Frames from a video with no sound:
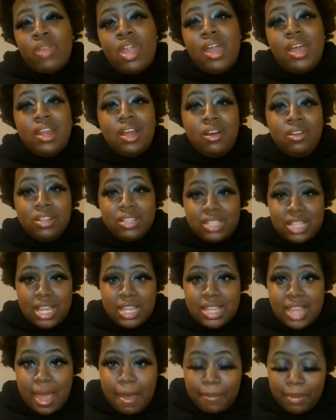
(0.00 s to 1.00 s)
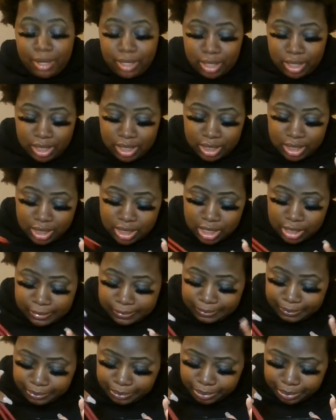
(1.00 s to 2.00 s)
And I only think that because
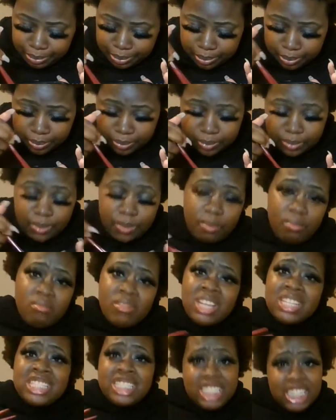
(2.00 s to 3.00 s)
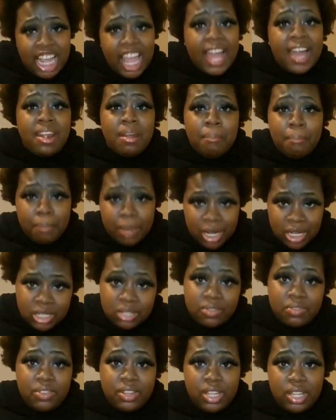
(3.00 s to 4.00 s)
she had a
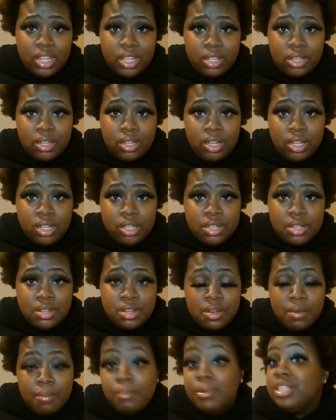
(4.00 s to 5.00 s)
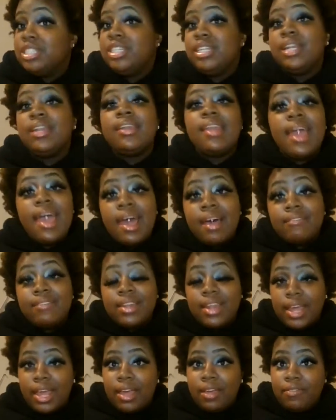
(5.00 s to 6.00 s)
mother figure, but she didn't have a
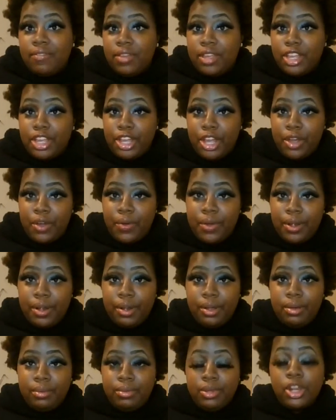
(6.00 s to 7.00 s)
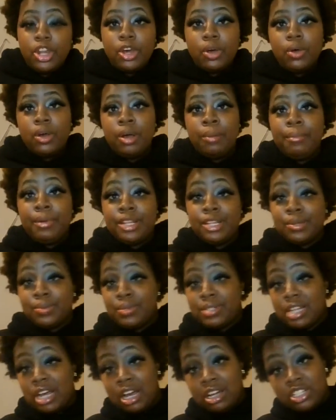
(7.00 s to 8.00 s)
dad figure growing up. You know, her mother
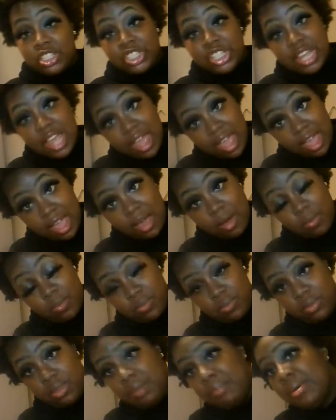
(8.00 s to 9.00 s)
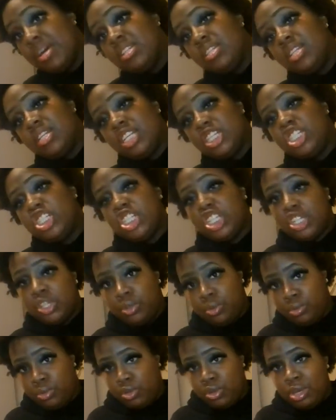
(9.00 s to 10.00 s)
was all she had, the mother that she
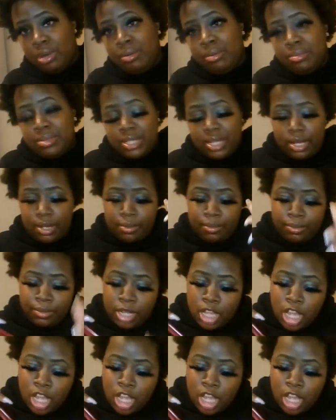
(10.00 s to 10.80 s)
knew. You get what I'm saying?